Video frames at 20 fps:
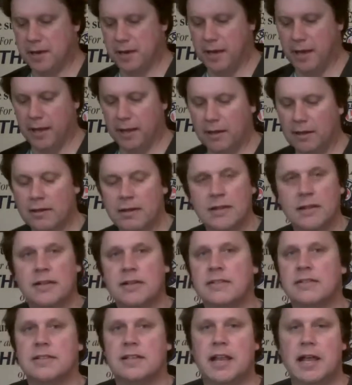today.
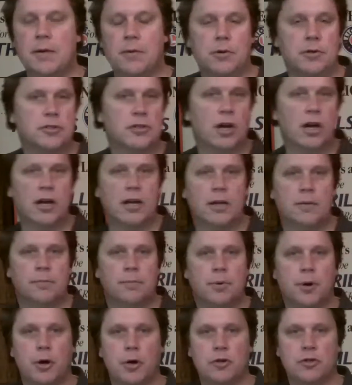Today we're talking
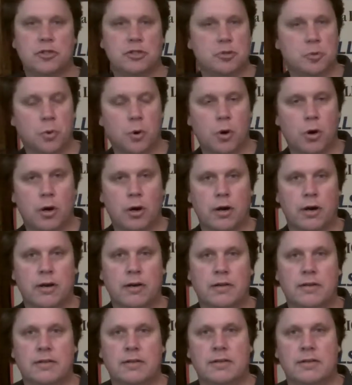Postwar